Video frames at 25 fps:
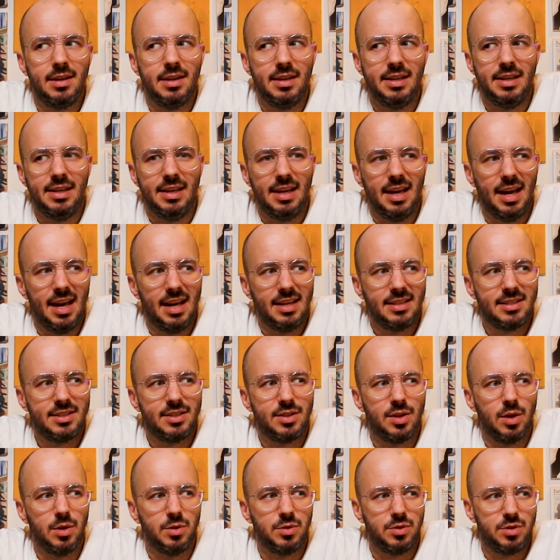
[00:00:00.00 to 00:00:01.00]

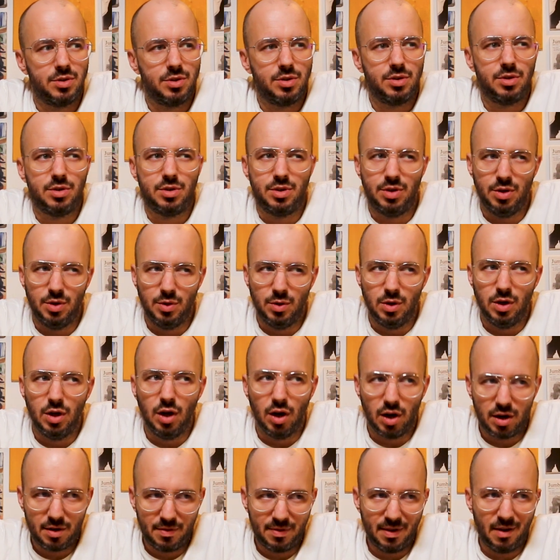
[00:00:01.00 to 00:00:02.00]
Yes, those do
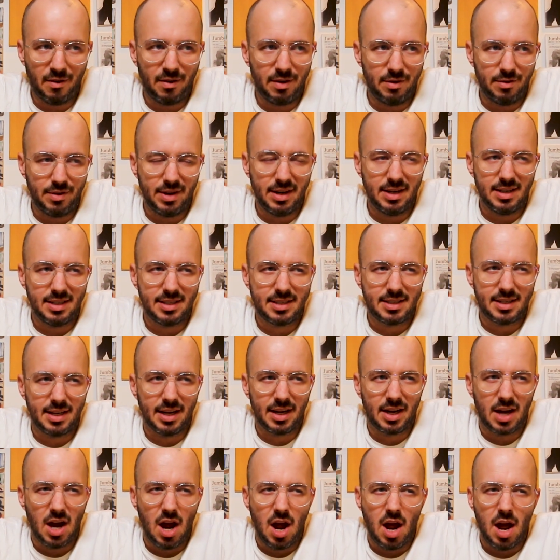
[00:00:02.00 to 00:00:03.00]
look very
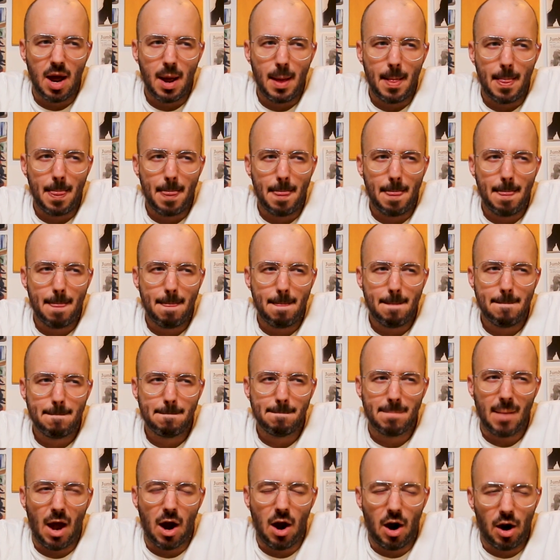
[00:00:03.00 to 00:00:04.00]
realistic.
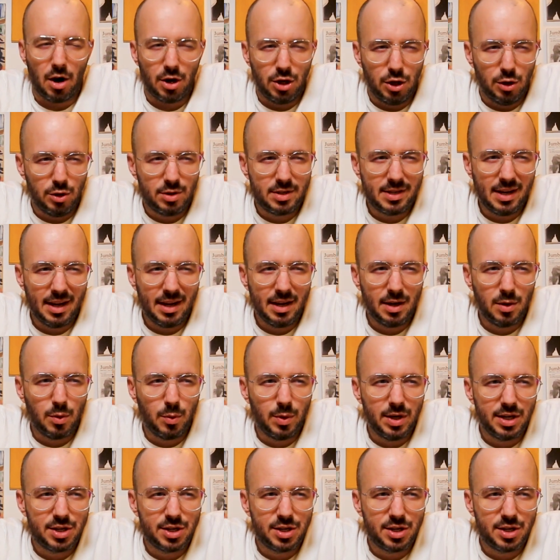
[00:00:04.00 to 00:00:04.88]
Are you saying